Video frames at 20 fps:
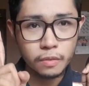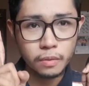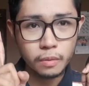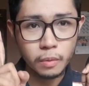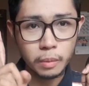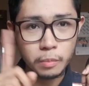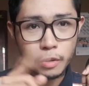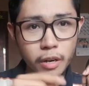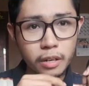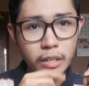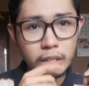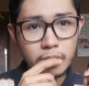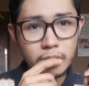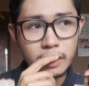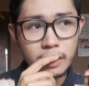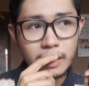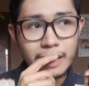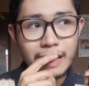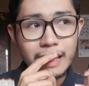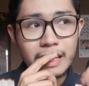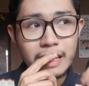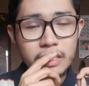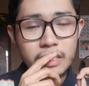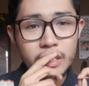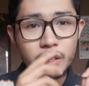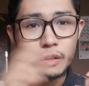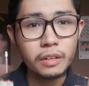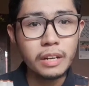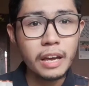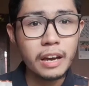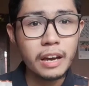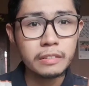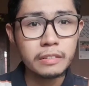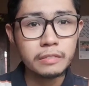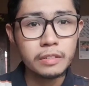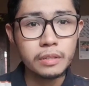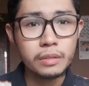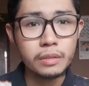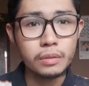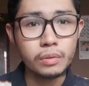one product. So you're going to have
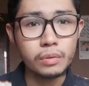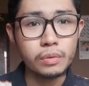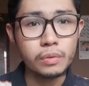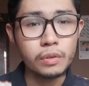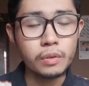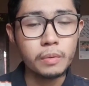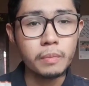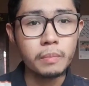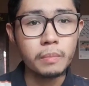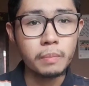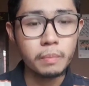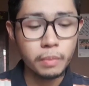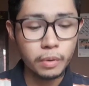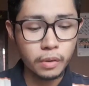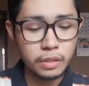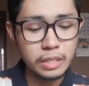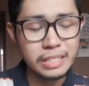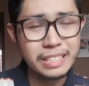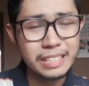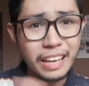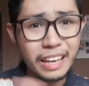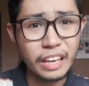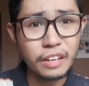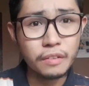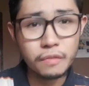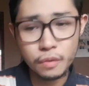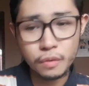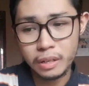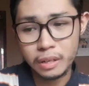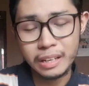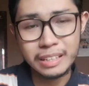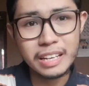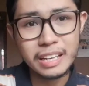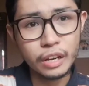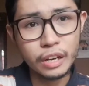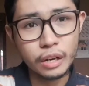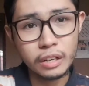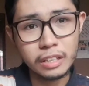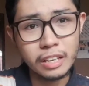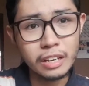to purchase 8 for an
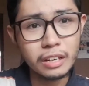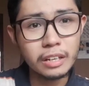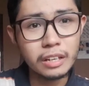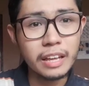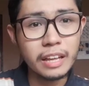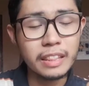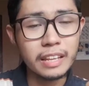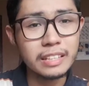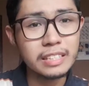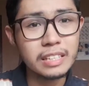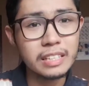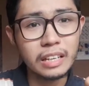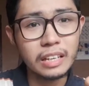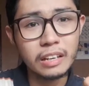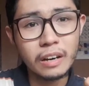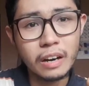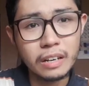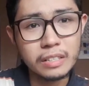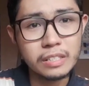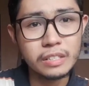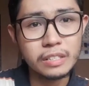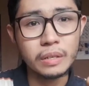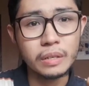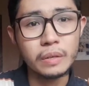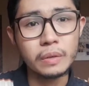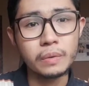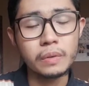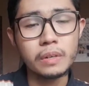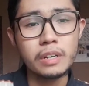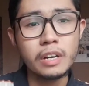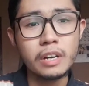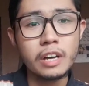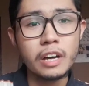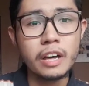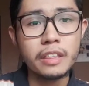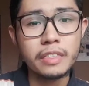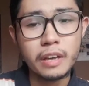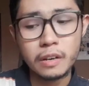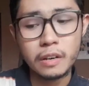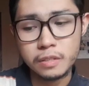entire year, and that's going to cost you
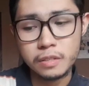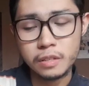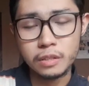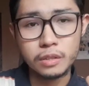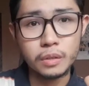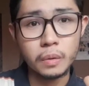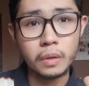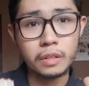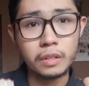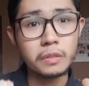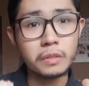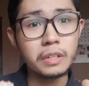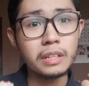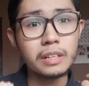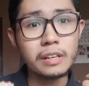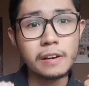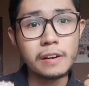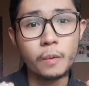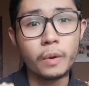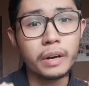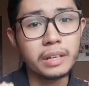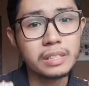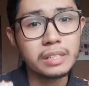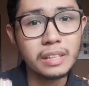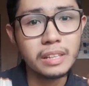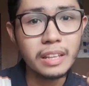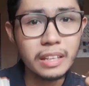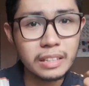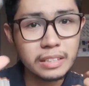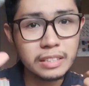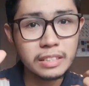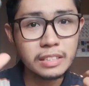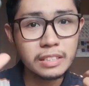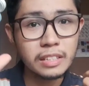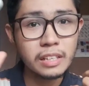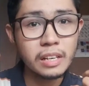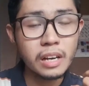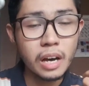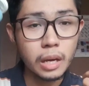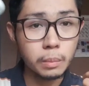1,200. Whereas this,
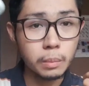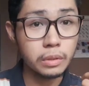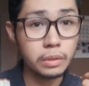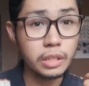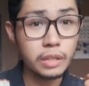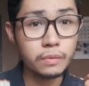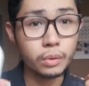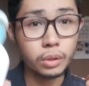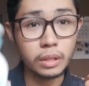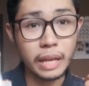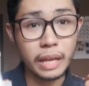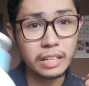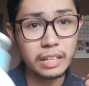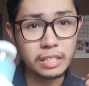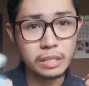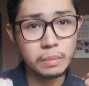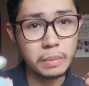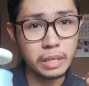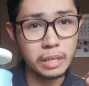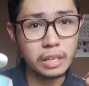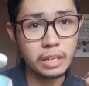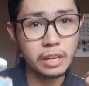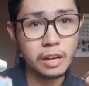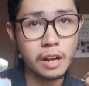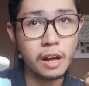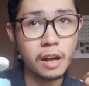I believe, will last me